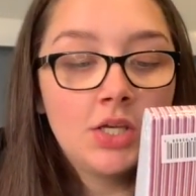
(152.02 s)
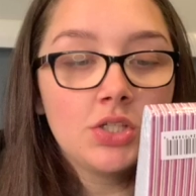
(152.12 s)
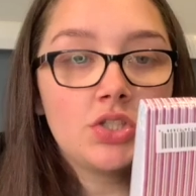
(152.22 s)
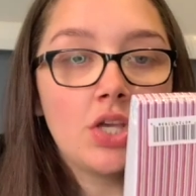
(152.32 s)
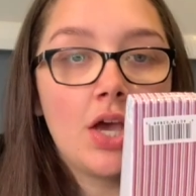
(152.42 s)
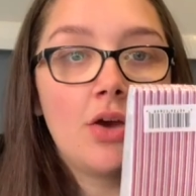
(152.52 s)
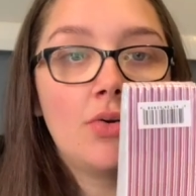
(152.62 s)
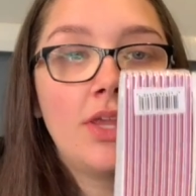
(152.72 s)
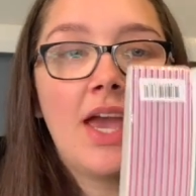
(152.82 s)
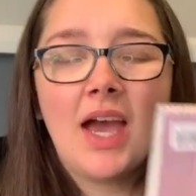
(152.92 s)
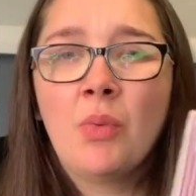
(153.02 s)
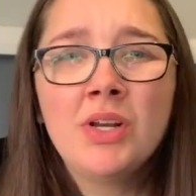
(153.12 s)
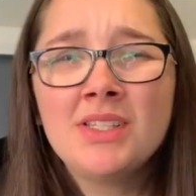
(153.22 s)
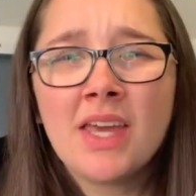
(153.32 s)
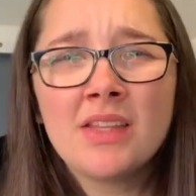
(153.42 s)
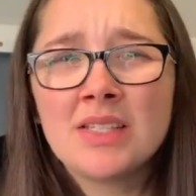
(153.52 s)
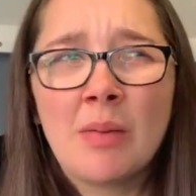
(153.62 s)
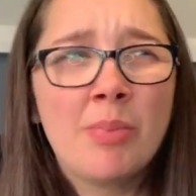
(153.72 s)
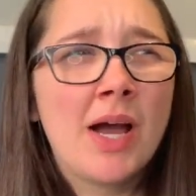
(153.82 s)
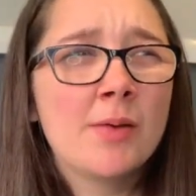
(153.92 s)
So yeah, I wanted to get the
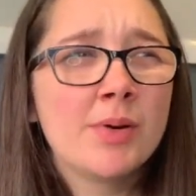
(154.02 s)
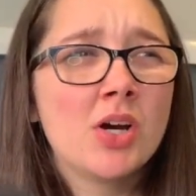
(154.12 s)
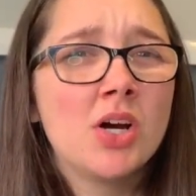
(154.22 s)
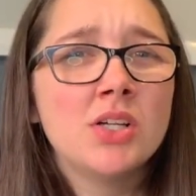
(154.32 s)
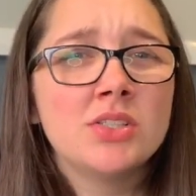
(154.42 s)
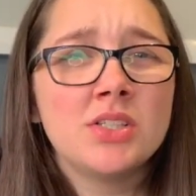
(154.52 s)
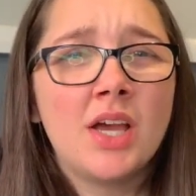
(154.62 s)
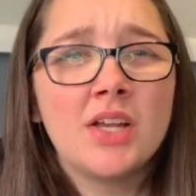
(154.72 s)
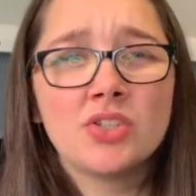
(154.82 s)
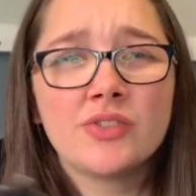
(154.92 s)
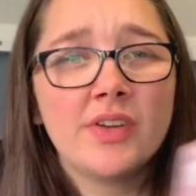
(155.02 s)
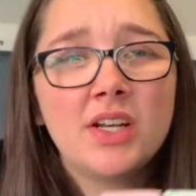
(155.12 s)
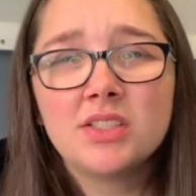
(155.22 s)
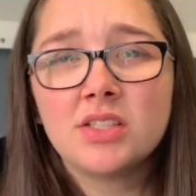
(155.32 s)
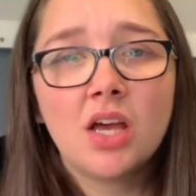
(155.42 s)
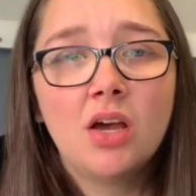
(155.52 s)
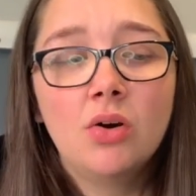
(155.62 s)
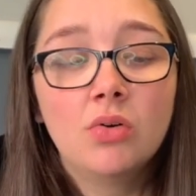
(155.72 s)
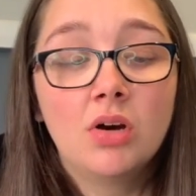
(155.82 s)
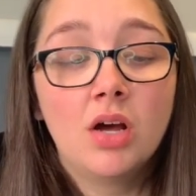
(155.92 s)
10 pack because I just feel as
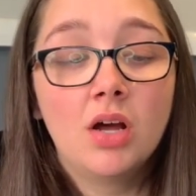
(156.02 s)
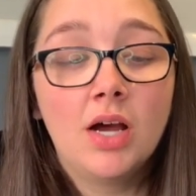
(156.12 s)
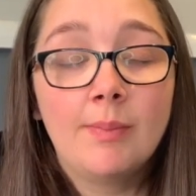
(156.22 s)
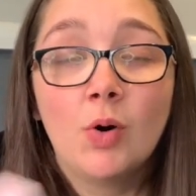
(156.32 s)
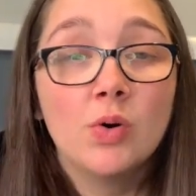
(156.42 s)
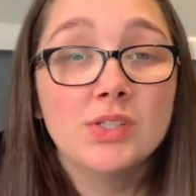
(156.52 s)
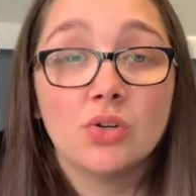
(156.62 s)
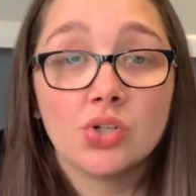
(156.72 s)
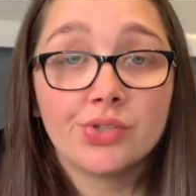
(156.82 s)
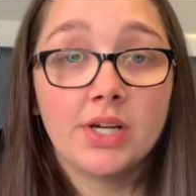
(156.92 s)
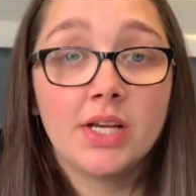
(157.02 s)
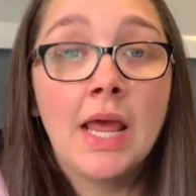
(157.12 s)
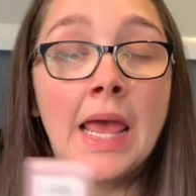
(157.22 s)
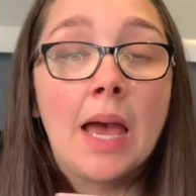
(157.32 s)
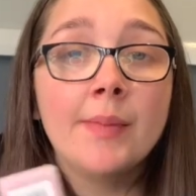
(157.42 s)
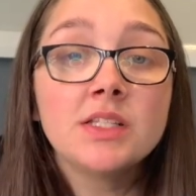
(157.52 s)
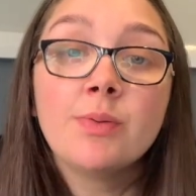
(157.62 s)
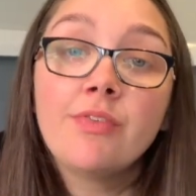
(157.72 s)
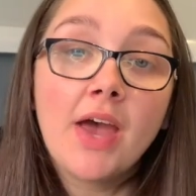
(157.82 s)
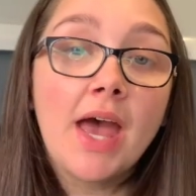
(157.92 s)
though I'm always ordering. I mean, to
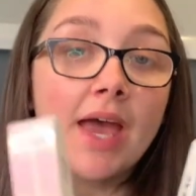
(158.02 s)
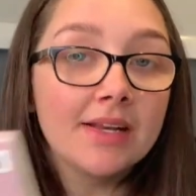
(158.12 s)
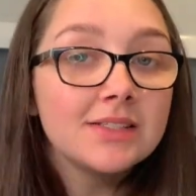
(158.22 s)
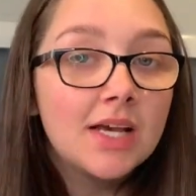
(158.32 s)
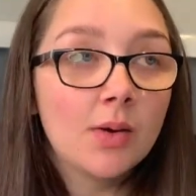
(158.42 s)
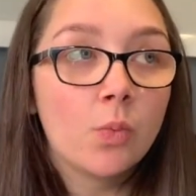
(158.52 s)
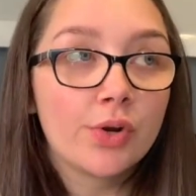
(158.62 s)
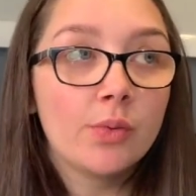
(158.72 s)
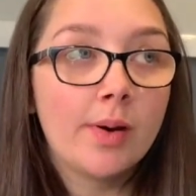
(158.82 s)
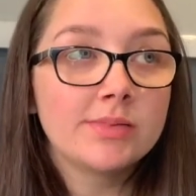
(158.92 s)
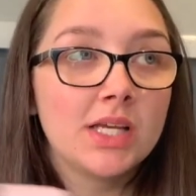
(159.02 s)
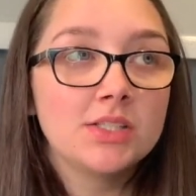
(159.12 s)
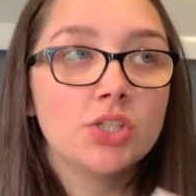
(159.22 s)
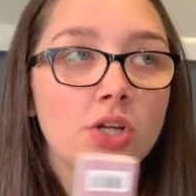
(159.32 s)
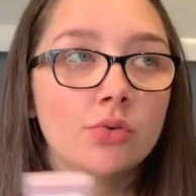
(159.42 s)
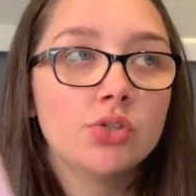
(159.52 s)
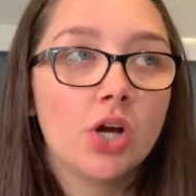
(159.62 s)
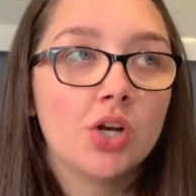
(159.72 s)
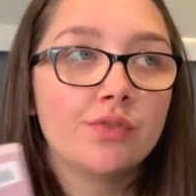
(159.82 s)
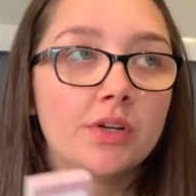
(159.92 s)
be fair, NSI are one of the websites that don't
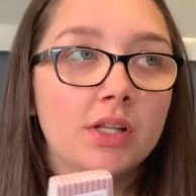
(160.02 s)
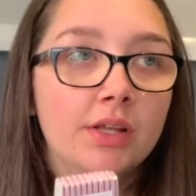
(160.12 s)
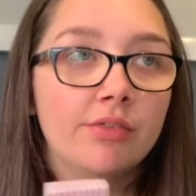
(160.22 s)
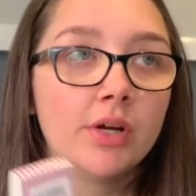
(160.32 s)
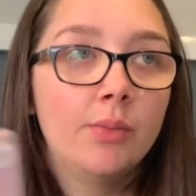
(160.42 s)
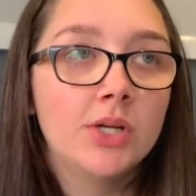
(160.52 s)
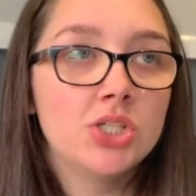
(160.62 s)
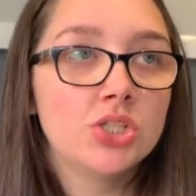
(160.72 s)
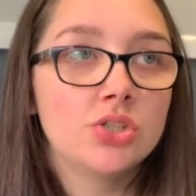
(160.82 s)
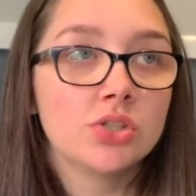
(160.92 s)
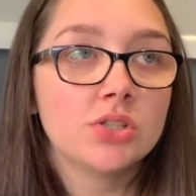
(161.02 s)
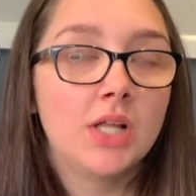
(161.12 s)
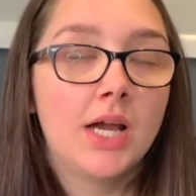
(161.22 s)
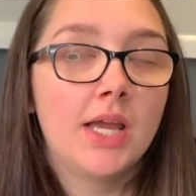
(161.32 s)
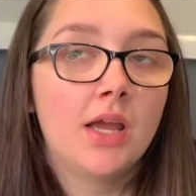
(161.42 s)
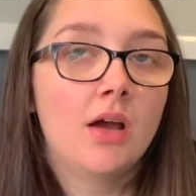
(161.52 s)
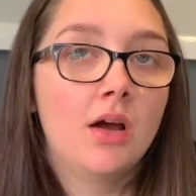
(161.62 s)
charge for delivery, which is just like